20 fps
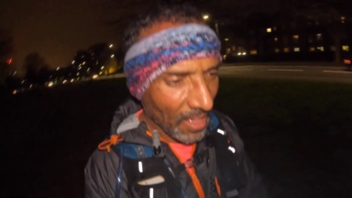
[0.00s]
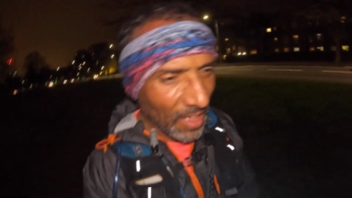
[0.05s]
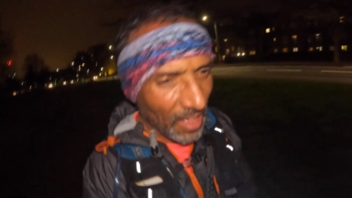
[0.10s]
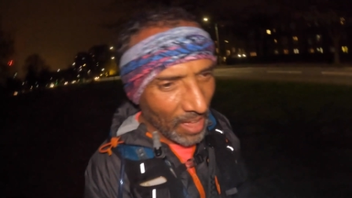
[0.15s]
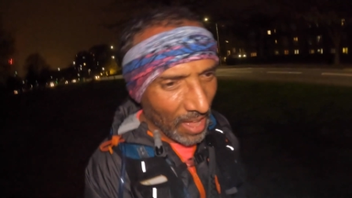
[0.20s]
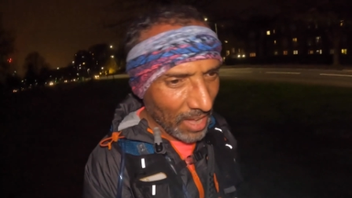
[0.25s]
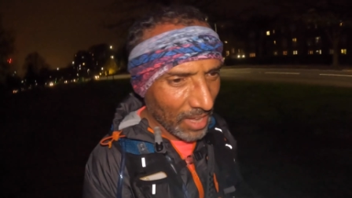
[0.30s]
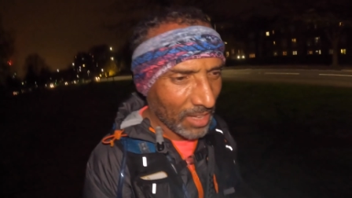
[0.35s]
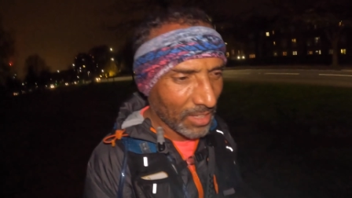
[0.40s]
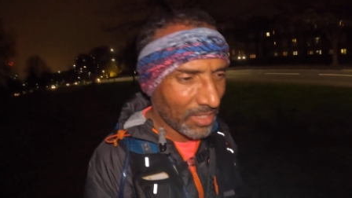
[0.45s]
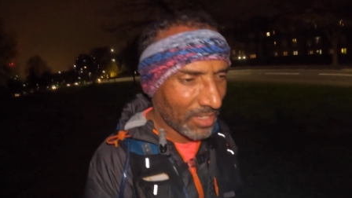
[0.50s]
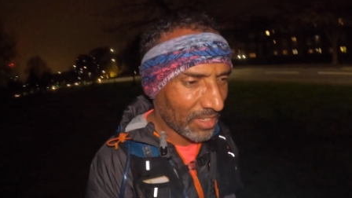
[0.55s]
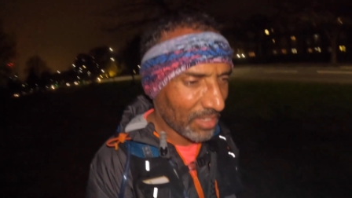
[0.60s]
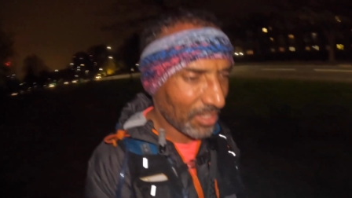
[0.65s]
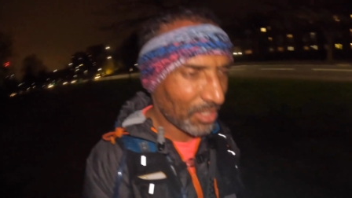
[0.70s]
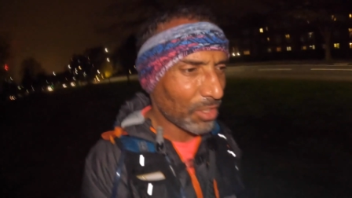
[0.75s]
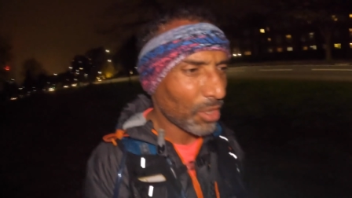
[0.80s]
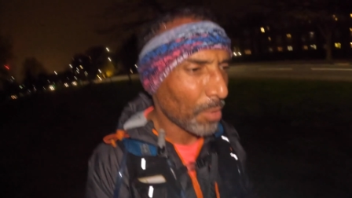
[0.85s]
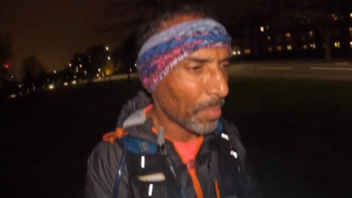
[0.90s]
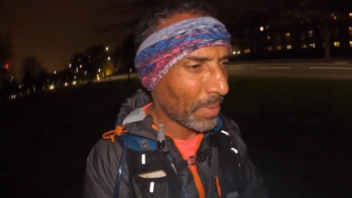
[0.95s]
I could
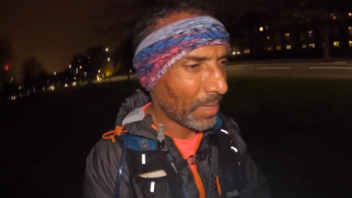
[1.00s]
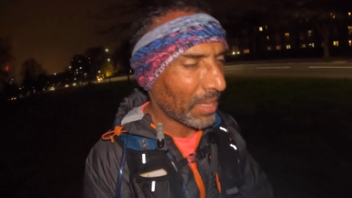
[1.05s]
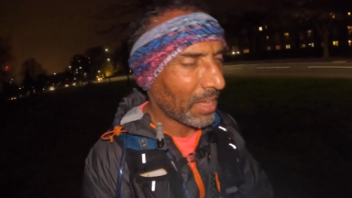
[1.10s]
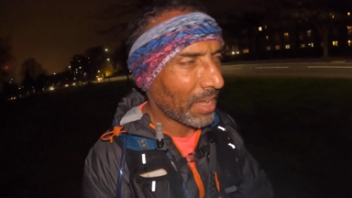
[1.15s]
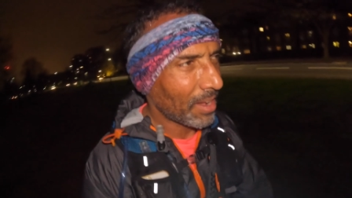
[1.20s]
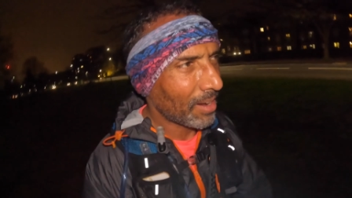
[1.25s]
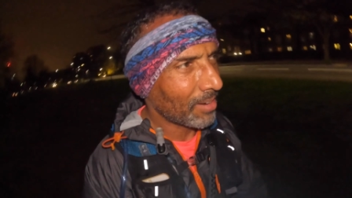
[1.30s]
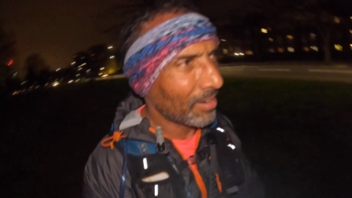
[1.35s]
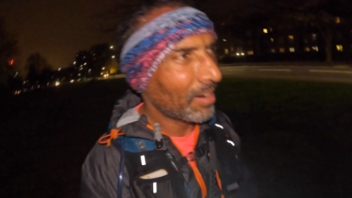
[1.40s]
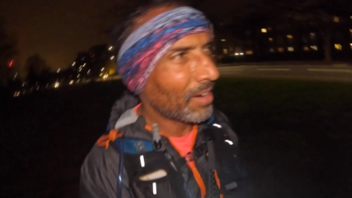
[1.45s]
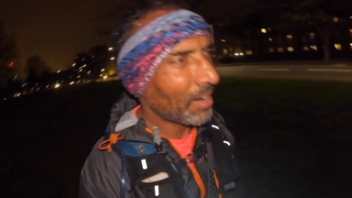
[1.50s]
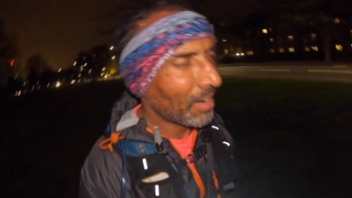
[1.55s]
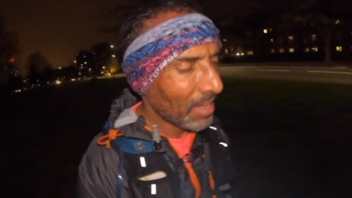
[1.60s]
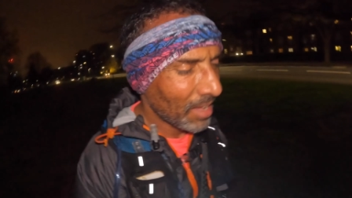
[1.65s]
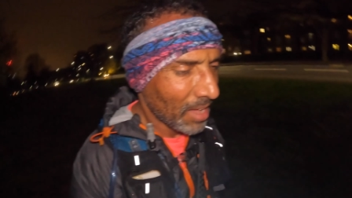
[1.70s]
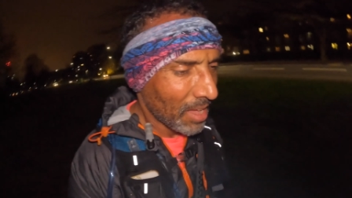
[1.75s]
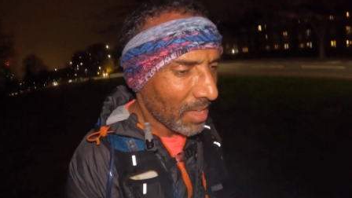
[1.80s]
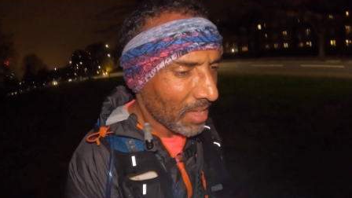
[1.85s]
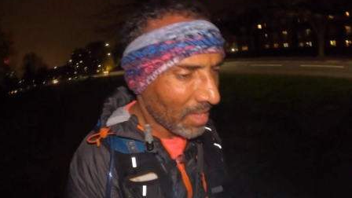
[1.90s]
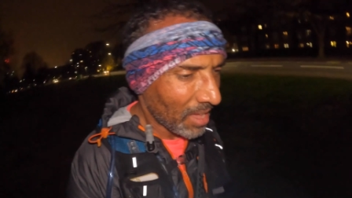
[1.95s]
stop it here,
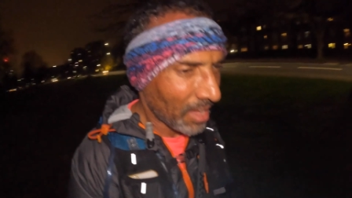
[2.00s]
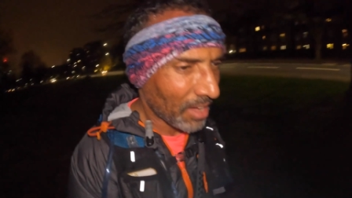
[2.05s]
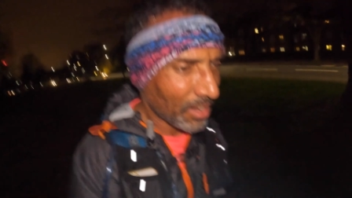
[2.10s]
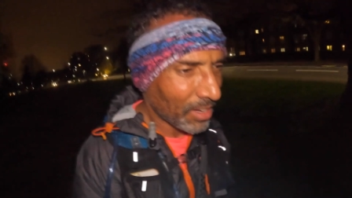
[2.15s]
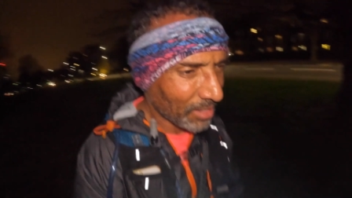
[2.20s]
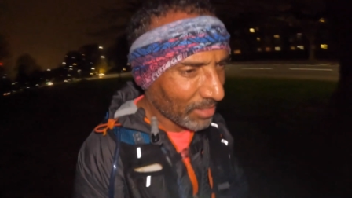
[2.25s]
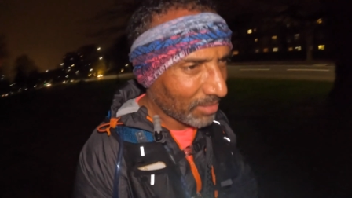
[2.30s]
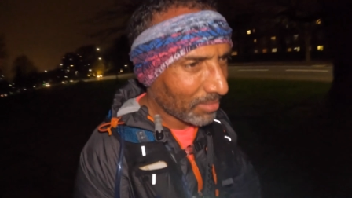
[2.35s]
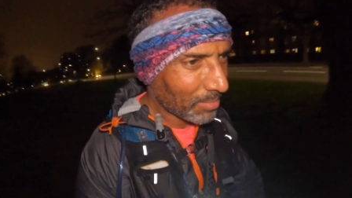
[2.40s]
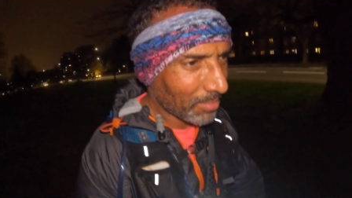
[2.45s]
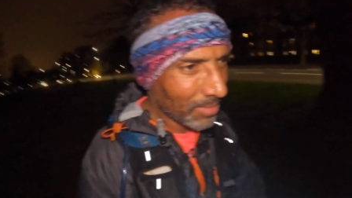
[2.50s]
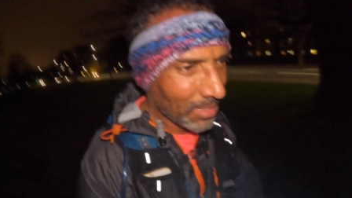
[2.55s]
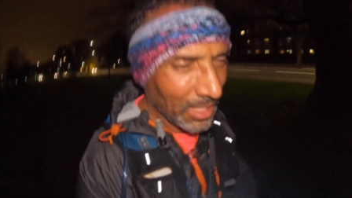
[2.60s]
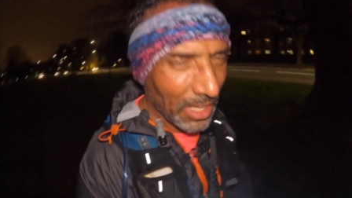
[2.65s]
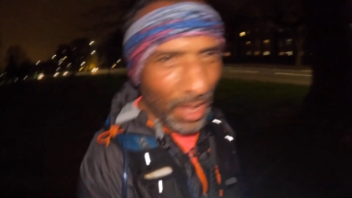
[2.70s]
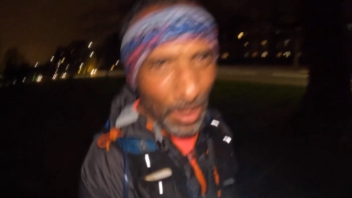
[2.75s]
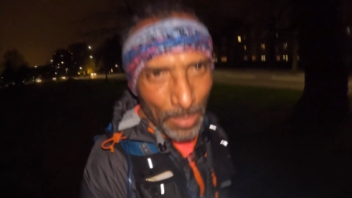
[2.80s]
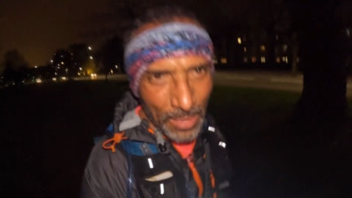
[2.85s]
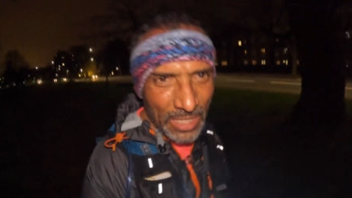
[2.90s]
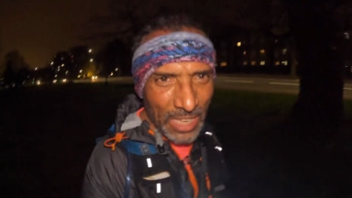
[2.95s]
I could
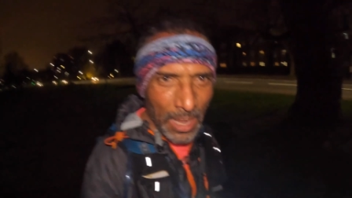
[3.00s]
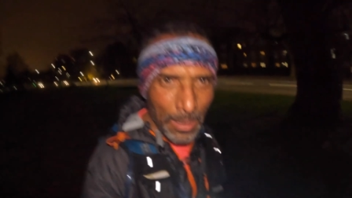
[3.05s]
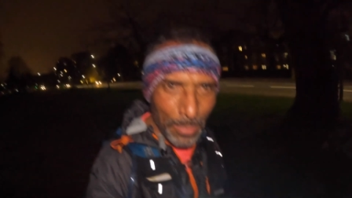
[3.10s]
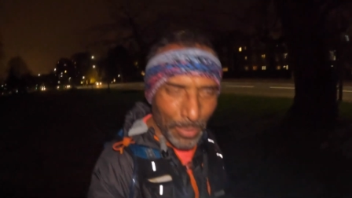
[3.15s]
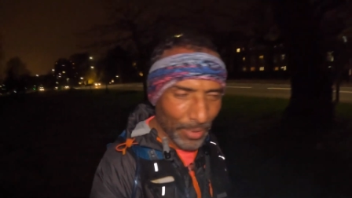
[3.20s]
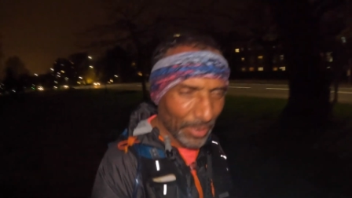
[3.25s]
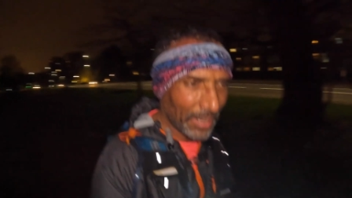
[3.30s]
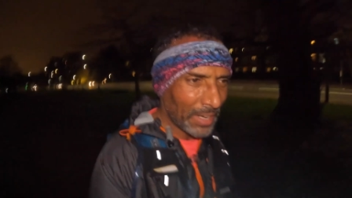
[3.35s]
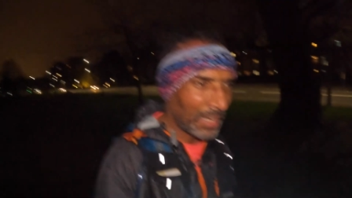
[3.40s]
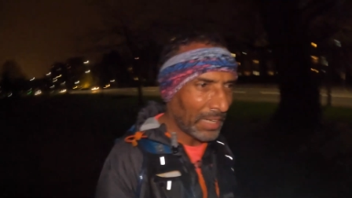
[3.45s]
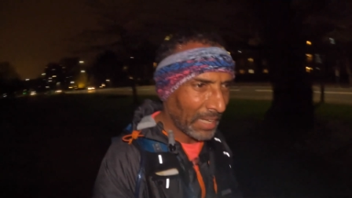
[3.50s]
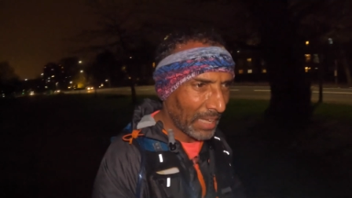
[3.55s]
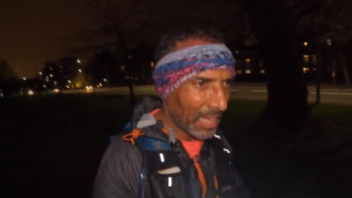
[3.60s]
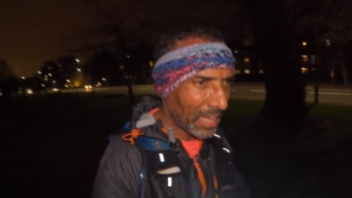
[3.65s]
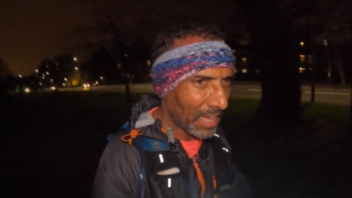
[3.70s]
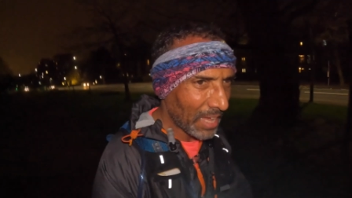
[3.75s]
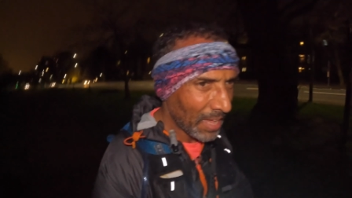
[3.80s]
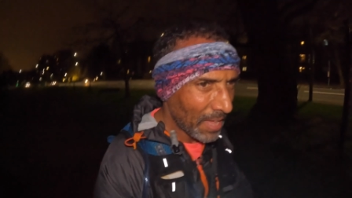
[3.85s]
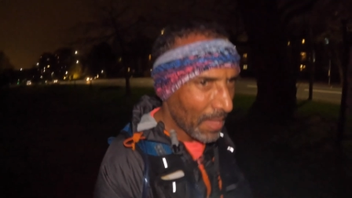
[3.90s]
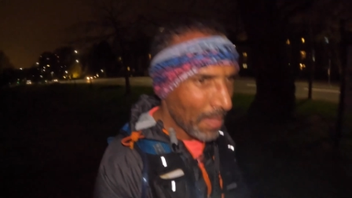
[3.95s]
start my taper early,
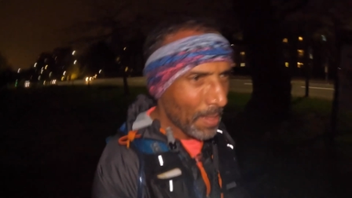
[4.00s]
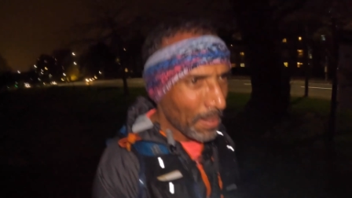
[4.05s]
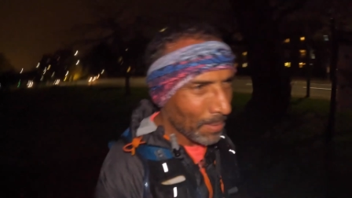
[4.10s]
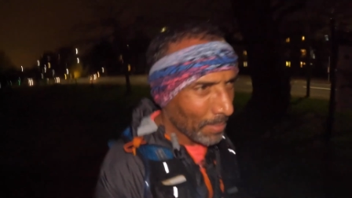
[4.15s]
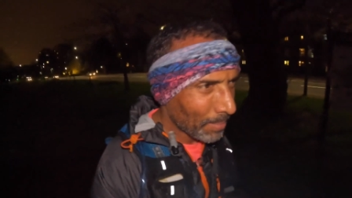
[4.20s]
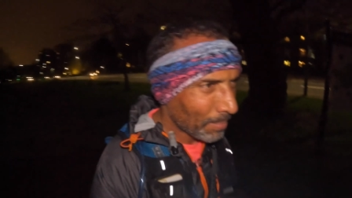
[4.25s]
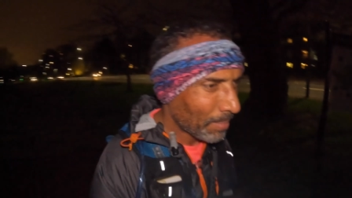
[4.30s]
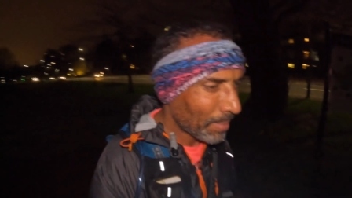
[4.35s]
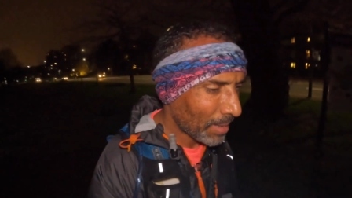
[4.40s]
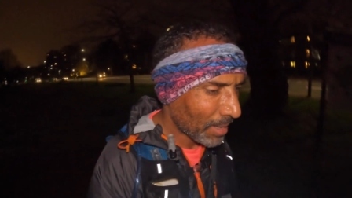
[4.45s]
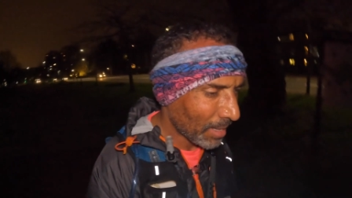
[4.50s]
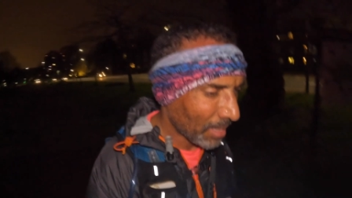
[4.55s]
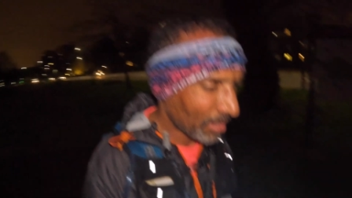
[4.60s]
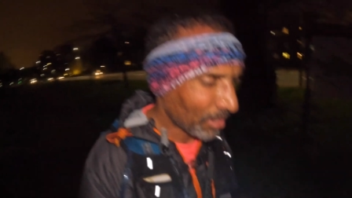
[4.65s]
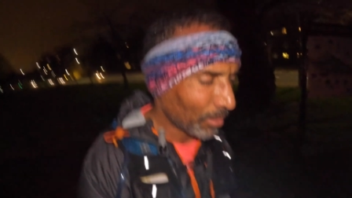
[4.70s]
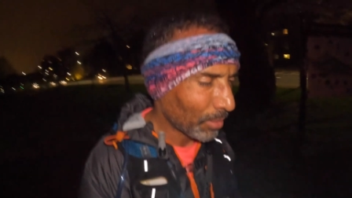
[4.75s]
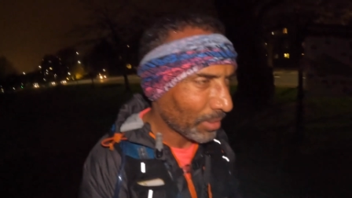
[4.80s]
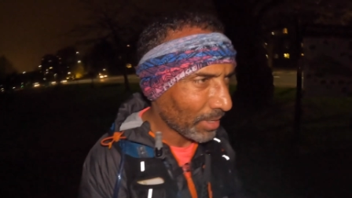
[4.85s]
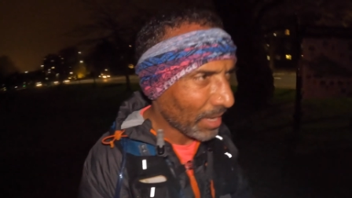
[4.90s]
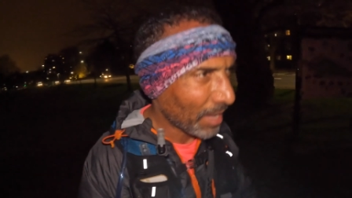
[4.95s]
but I
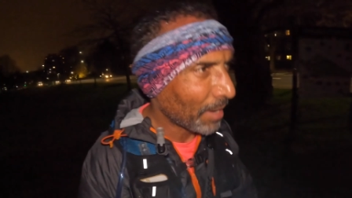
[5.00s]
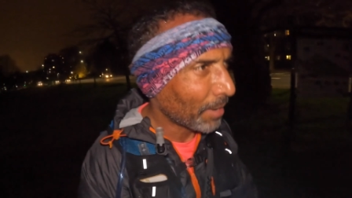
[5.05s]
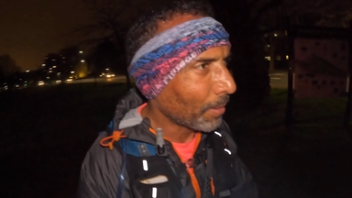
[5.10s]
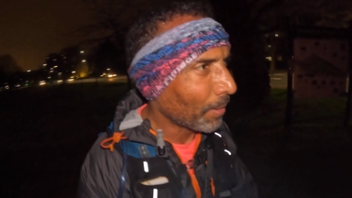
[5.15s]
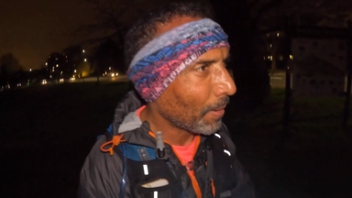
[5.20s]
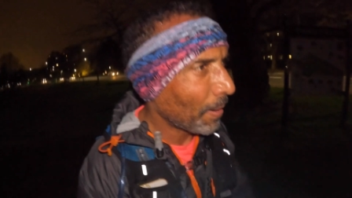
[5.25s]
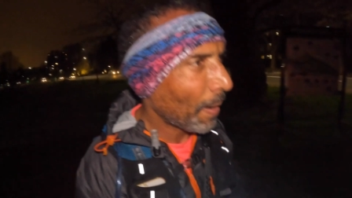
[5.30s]
thought no,